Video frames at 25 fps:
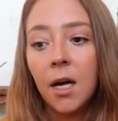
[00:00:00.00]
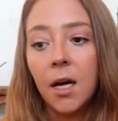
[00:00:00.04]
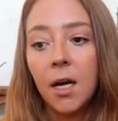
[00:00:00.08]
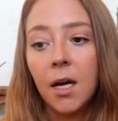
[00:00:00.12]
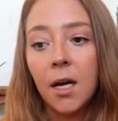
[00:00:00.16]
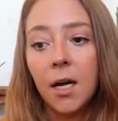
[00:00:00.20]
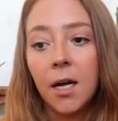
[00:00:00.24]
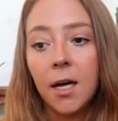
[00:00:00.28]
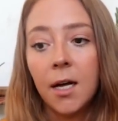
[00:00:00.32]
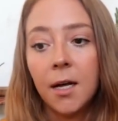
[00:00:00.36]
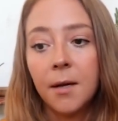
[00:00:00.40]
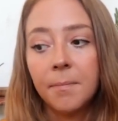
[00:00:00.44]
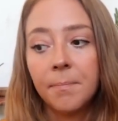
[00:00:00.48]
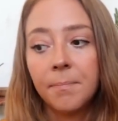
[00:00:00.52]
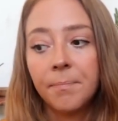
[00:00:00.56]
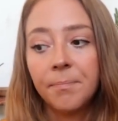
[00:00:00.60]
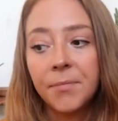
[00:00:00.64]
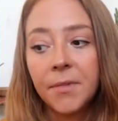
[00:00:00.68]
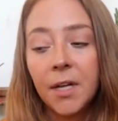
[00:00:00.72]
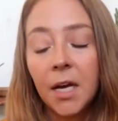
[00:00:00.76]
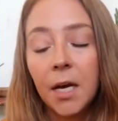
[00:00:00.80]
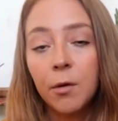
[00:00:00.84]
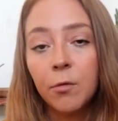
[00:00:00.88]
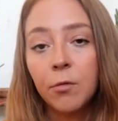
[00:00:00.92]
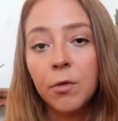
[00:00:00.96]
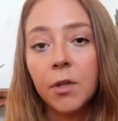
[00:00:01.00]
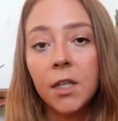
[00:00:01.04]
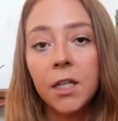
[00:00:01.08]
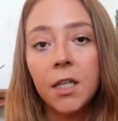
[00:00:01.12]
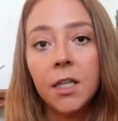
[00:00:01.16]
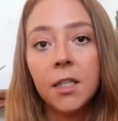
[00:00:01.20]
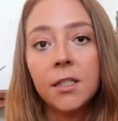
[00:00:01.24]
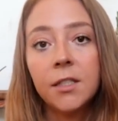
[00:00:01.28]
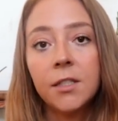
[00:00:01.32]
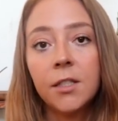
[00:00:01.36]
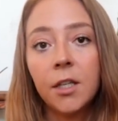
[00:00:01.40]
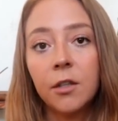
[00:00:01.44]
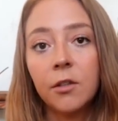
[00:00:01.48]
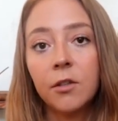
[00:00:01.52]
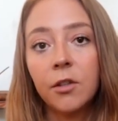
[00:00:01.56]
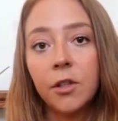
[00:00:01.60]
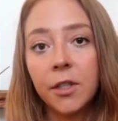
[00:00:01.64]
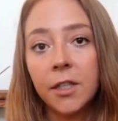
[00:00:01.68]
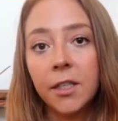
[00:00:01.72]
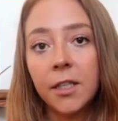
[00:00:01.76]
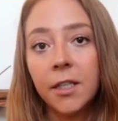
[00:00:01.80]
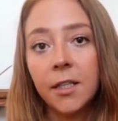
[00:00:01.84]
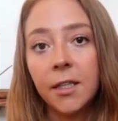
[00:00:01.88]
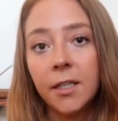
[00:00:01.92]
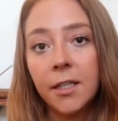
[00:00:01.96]
and really start
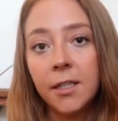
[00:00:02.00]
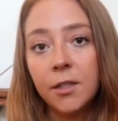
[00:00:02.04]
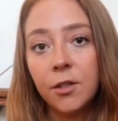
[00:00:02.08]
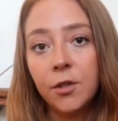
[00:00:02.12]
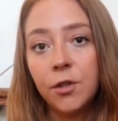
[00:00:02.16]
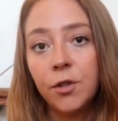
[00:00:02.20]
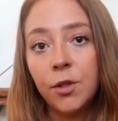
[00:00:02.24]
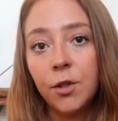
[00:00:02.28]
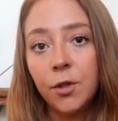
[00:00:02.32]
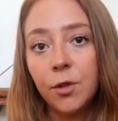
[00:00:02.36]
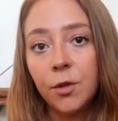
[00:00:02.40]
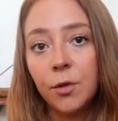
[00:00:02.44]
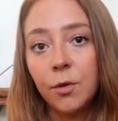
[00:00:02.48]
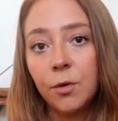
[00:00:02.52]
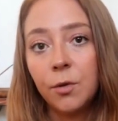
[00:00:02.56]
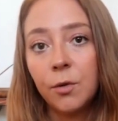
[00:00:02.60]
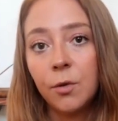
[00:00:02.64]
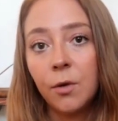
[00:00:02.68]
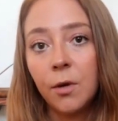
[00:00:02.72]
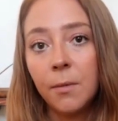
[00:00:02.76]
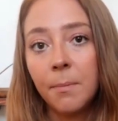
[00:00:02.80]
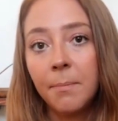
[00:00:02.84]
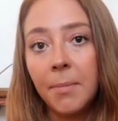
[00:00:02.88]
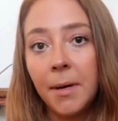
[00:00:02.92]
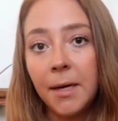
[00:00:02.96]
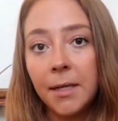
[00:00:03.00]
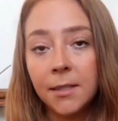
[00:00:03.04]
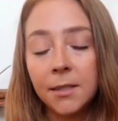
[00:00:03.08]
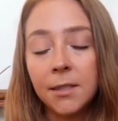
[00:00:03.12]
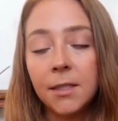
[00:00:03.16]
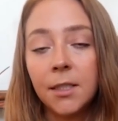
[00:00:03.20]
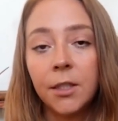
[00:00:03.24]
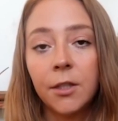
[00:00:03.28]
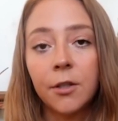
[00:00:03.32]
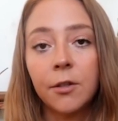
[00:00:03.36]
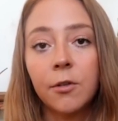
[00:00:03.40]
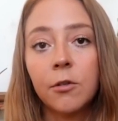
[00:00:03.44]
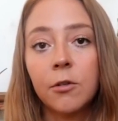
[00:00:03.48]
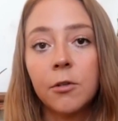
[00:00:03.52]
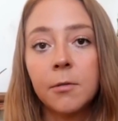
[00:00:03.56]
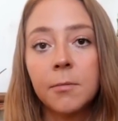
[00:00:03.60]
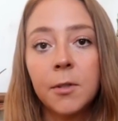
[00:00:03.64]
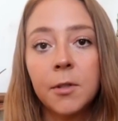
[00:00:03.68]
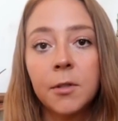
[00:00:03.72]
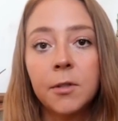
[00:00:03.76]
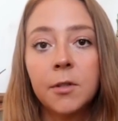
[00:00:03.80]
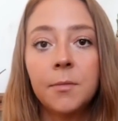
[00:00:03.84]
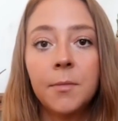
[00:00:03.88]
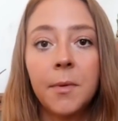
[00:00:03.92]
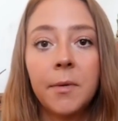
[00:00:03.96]
look into balancing your
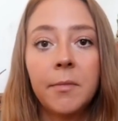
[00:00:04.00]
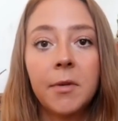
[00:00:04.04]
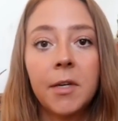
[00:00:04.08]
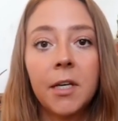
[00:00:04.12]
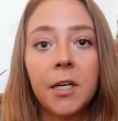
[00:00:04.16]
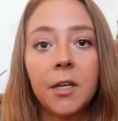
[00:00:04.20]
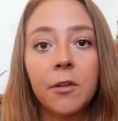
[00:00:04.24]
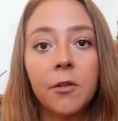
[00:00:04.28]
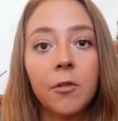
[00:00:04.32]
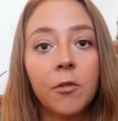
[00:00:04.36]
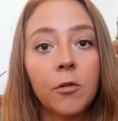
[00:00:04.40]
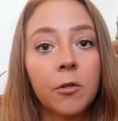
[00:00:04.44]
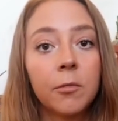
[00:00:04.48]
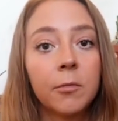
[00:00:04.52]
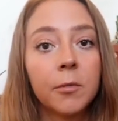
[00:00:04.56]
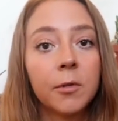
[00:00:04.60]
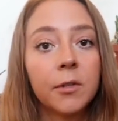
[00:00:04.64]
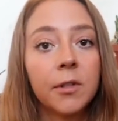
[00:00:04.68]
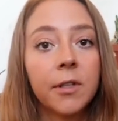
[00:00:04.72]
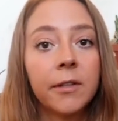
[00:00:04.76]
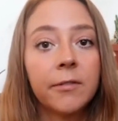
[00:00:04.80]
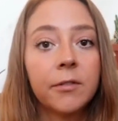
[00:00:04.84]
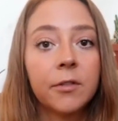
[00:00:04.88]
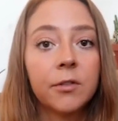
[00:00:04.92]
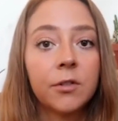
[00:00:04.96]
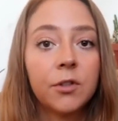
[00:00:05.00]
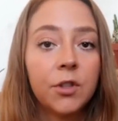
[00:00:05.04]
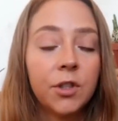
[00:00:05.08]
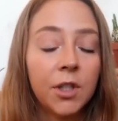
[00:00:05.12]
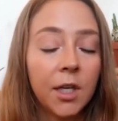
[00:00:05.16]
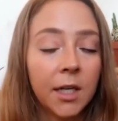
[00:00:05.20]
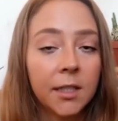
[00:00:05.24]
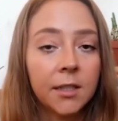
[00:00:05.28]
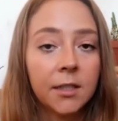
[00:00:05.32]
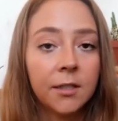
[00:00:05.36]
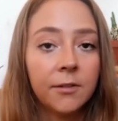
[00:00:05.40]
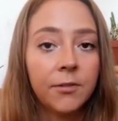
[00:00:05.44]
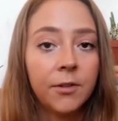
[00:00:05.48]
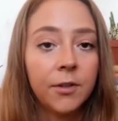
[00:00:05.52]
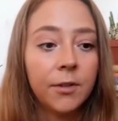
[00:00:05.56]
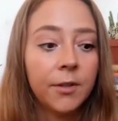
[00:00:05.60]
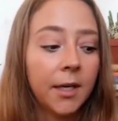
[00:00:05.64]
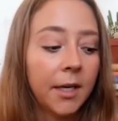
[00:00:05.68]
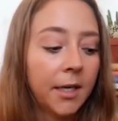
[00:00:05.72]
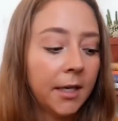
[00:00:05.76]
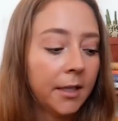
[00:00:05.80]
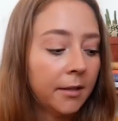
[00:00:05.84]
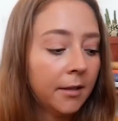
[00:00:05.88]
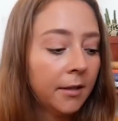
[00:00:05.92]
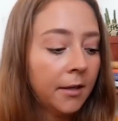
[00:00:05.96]
hormones, maybe get your hormone levels checked if you
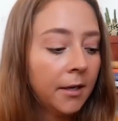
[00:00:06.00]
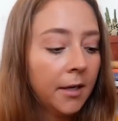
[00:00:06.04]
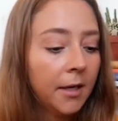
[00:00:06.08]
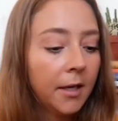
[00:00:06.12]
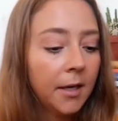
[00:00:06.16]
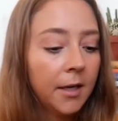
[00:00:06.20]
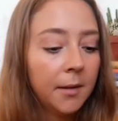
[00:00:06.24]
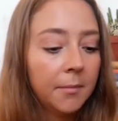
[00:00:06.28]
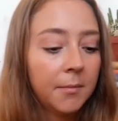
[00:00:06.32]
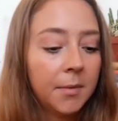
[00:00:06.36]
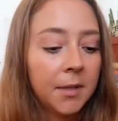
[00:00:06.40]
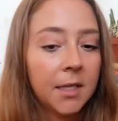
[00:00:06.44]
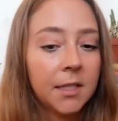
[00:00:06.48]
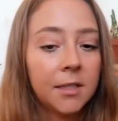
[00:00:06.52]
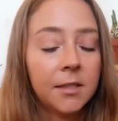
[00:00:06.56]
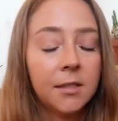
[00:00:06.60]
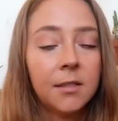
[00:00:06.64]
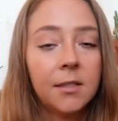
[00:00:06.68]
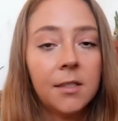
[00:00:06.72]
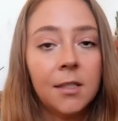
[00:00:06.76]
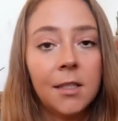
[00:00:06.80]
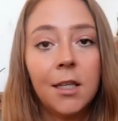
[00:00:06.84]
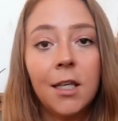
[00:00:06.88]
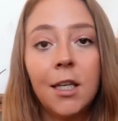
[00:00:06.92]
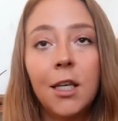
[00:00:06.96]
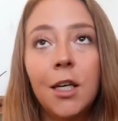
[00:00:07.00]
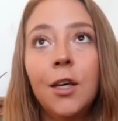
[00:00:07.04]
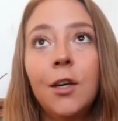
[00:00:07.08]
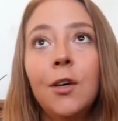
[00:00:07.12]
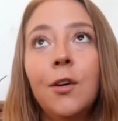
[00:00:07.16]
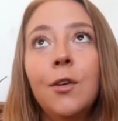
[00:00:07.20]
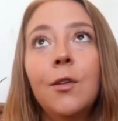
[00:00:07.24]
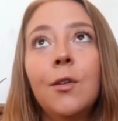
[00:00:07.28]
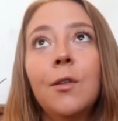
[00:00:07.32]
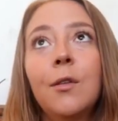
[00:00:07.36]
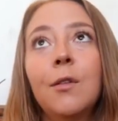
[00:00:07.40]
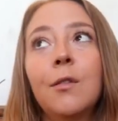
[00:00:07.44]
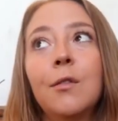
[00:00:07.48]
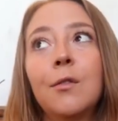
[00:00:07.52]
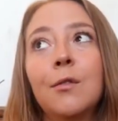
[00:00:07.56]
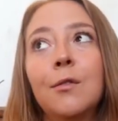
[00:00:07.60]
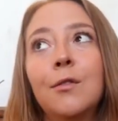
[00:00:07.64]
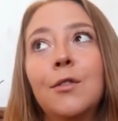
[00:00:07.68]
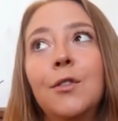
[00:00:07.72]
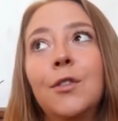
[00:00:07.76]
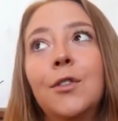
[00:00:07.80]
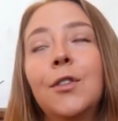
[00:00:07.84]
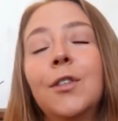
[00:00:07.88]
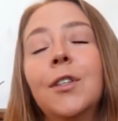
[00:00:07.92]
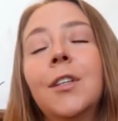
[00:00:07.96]
can, because it's a
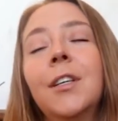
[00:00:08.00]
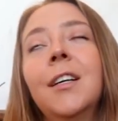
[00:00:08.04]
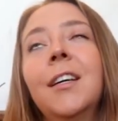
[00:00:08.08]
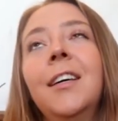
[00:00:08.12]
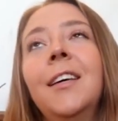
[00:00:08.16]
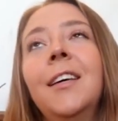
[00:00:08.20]
huge